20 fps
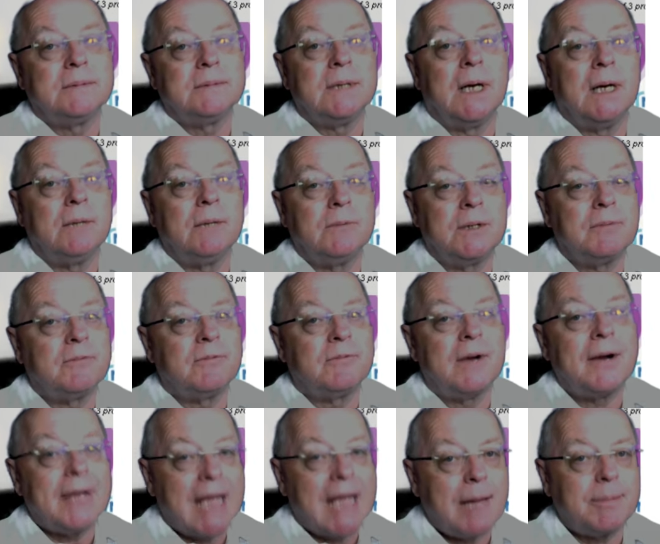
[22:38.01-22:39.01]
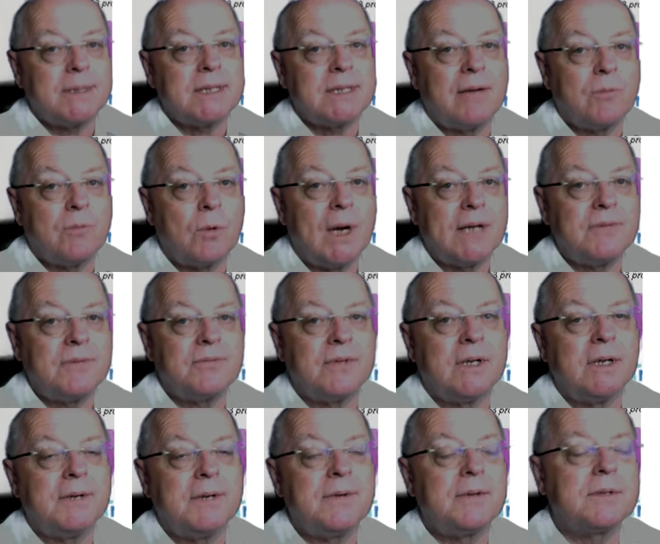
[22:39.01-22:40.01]
we're very happy to have WAV
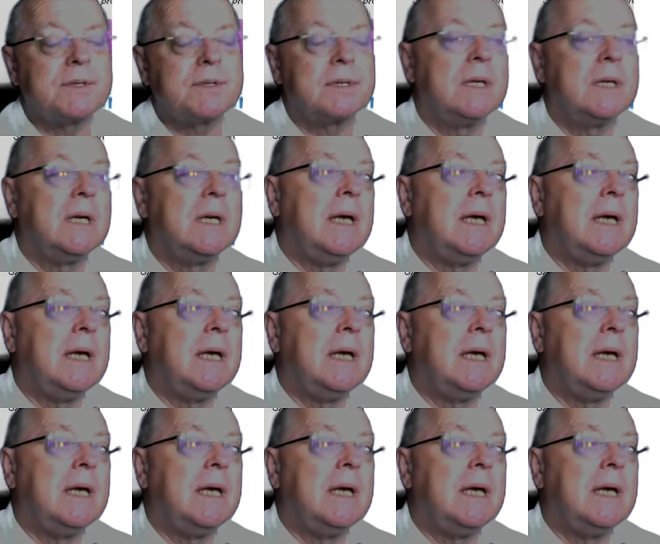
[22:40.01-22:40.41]
files.